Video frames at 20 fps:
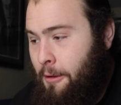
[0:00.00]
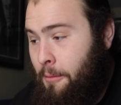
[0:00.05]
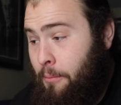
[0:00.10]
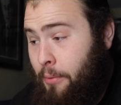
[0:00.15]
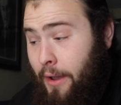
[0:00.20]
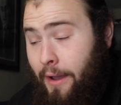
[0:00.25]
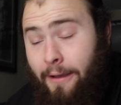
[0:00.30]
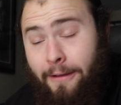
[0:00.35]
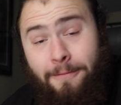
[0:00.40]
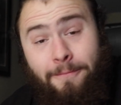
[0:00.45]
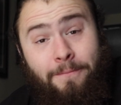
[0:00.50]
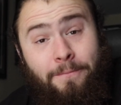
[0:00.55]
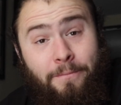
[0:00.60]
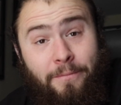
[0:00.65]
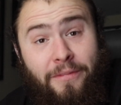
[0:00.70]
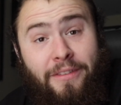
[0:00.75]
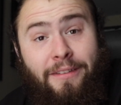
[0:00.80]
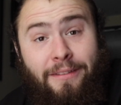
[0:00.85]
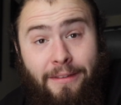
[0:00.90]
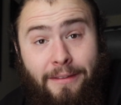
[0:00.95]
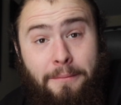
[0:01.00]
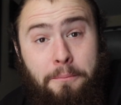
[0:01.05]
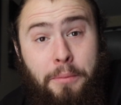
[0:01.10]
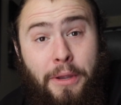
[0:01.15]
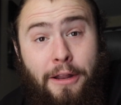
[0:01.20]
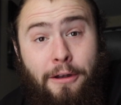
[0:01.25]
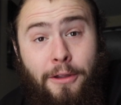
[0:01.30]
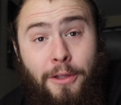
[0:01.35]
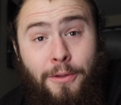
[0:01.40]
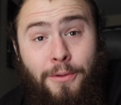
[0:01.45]
But
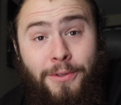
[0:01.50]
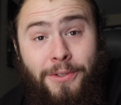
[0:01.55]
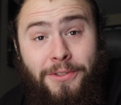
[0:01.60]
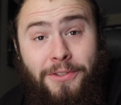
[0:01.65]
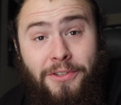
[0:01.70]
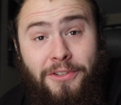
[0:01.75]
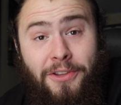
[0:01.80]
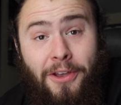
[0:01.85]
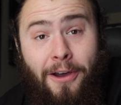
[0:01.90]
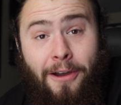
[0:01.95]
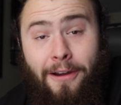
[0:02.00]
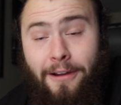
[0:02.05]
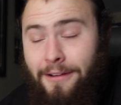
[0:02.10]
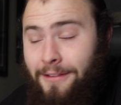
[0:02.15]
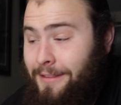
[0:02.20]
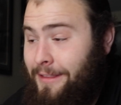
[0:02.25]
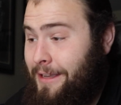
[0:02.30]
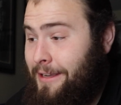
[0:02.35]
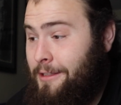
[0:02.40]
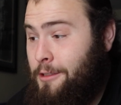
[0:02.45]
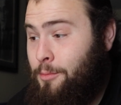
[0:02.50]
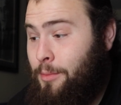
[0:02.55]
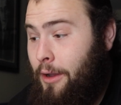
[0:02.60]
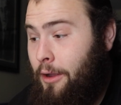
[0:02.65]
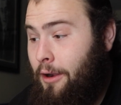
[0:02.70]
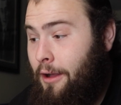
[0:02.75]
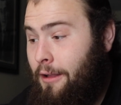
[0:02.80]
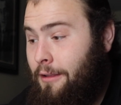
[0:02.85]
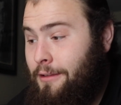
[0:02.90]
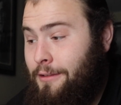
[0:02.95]
Peter uses his heart, thinks
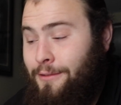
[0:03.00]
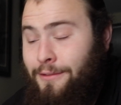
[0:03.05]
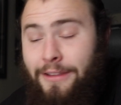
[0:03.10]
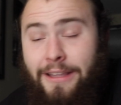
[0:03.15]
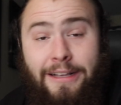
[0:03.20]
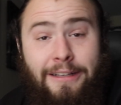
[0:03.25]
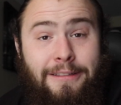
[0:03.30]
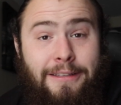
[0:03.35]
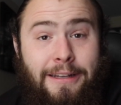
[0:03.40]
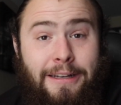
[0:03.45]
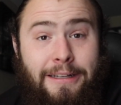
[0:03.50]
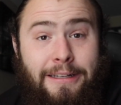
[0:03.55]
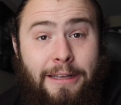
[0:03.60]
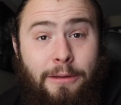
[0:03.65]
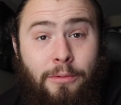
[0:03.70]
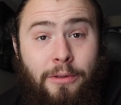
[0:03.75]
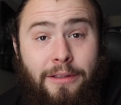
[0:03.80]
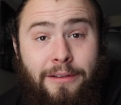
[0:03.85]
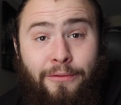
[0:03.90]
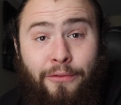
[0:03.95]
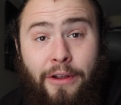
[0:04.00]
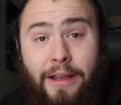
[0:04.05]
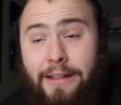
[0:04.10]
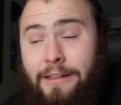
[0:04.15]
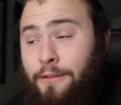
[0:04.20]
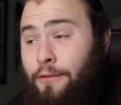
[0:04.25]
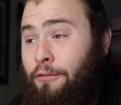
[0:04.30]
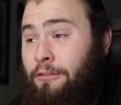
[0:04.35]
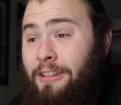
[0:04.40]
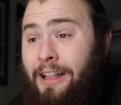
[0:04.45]
about all his things that he did with his
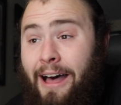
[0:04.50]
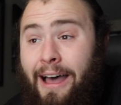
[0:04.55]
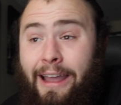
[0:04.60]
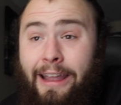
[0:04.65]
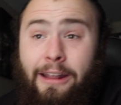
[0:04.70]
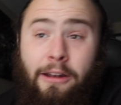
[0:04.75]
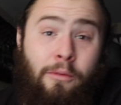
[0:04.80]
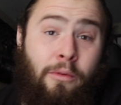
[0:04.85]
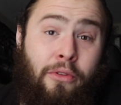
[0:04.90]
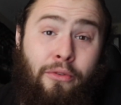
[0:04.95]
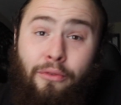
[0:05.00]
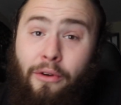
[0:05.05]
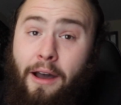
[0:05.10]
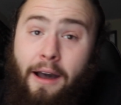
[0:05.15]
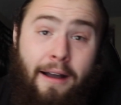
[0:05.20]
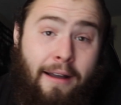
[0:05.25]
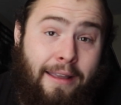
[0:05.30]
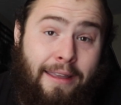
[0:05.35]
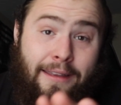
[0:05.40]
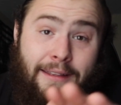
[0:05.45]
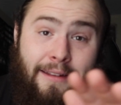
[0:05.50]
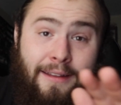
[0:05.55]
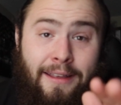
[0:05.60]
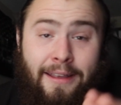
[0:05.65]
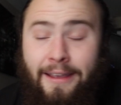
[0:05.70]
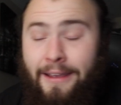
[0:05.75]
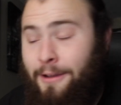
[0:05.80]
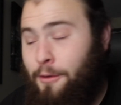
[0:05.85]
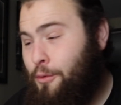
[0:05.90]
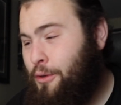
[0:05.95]
friends, flying with Rocket,
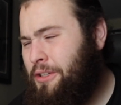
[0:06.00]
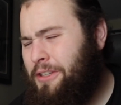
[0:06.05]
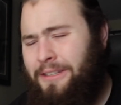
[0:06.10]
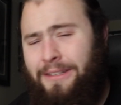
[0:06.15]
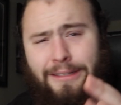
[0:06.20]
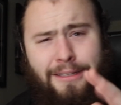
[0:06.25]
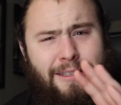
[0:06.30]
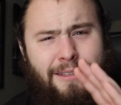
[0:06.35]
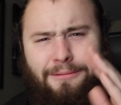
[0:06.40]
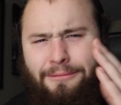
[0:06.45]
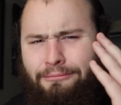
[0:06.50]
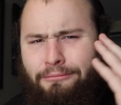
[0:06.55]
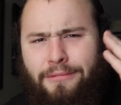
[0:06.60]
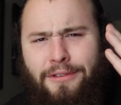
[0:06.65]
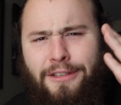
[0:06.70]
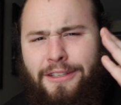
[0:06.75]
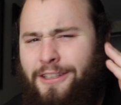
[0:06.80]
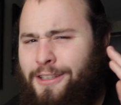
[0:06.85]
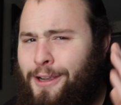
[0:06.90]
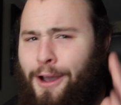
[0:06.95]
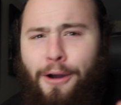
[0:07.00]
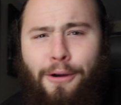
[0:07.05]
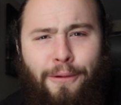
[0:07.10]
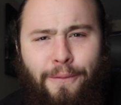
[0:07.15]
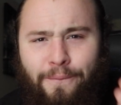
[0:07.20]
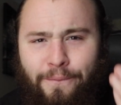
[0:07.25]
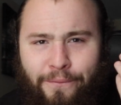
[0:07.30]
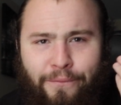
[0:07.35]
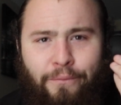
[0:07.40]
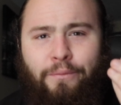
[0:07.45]
which is
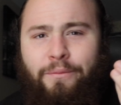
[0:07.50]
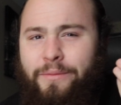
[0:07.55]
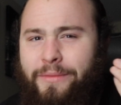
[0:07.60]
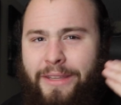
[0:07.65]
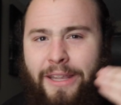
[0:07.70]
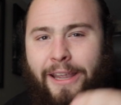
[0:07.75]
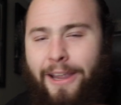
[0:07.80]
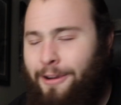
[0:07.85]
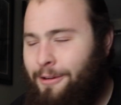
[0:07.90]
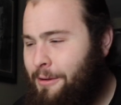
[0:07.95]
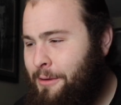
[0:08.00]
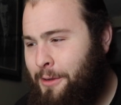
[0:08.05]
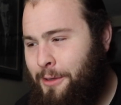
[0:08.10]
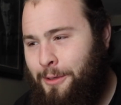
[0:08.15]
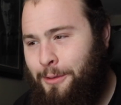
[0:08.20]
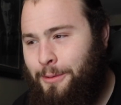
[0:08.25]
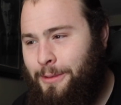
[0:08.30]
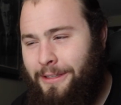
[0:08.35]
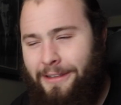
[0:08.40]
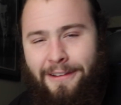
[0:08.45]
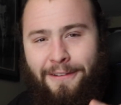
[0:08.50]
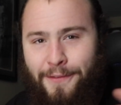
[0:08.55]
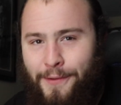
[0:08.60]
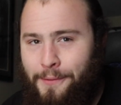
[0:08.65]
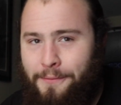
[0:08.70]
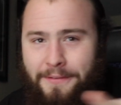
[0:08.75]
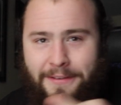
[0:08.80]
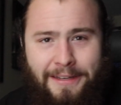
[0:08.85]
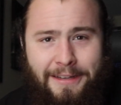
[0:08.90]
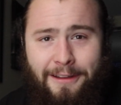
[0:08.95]
so tear-inducing if
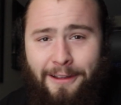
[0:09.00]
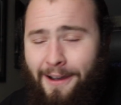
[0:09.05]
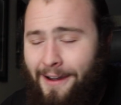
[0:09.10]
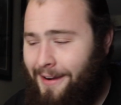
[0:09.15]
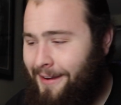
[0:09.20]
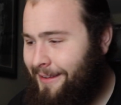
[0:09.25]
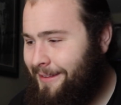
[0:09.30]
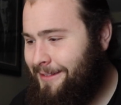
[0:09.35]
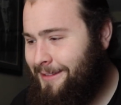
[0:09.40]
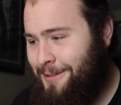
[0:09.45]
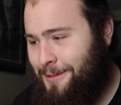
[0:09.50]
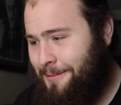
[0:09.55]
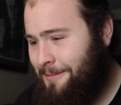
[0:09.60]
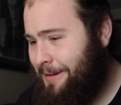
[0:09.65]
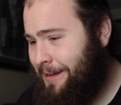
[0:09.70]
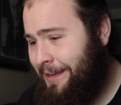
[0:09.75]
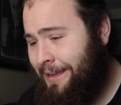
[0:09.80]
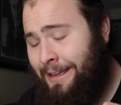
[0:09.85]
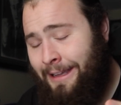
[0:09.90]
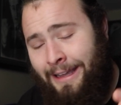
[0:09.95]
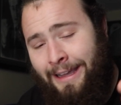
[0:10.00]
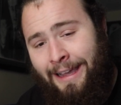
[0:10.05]
you've seen Guardians three.